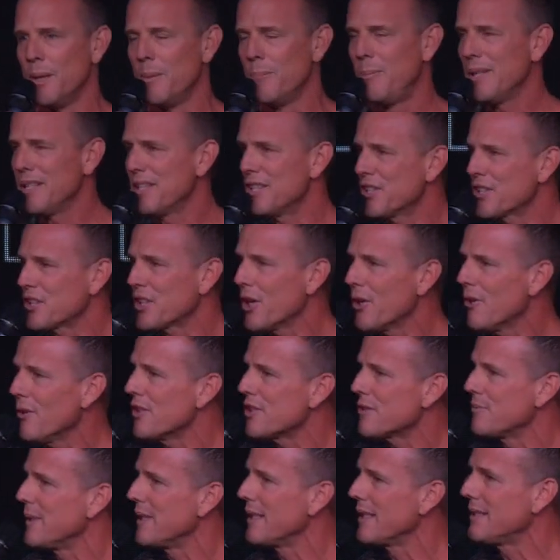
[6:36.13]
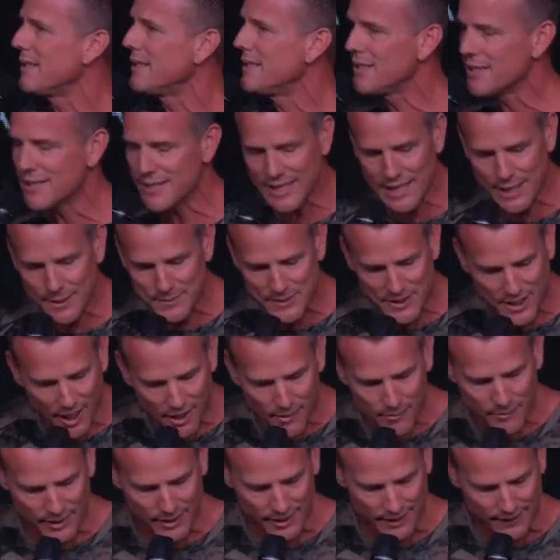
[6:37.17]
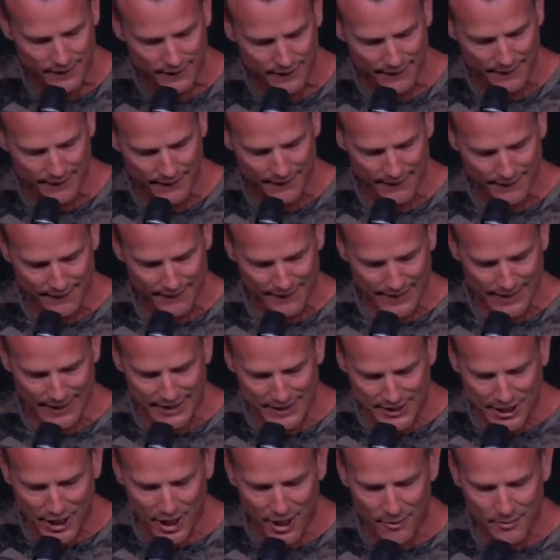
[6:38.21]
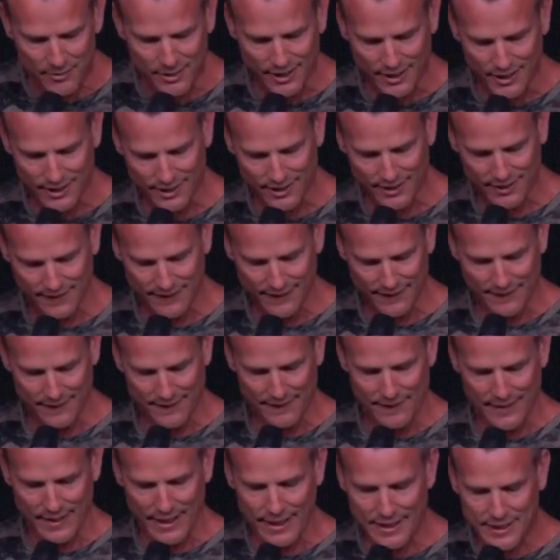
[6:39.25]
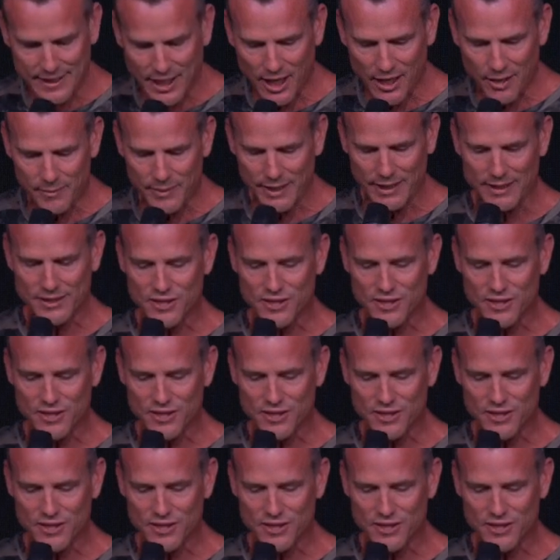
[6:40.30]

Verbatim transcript: But discouragement just keeps coming and coming and coming.